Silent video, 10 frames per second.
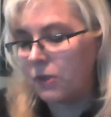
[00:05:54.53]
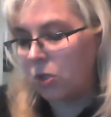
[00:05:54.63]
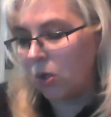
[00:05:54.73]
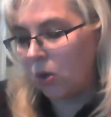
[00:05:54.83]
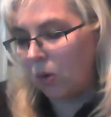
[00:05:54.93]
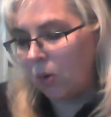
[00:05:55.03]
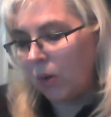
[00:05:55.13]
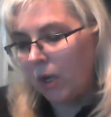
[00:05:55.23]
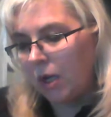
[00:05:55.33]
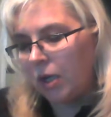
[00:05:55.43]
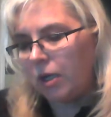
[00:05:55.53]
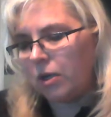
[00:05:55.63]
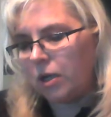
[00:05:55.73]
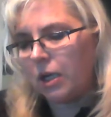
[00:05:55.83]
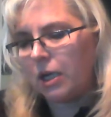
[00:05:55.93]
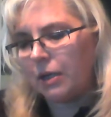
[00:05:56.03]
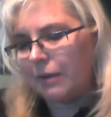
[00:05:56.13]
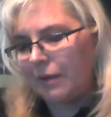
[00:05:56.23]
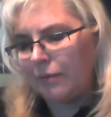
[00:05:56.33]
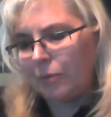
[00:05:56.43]
So you're gonna,
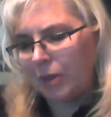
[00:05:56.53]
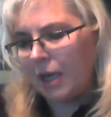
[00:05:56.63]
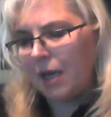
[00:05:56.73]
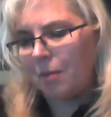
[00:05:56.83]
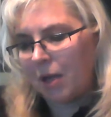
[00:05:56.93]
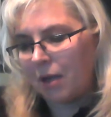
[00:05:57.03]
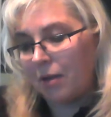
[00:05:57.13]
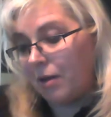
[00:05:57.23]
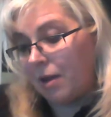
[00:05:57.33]
with the Hangman,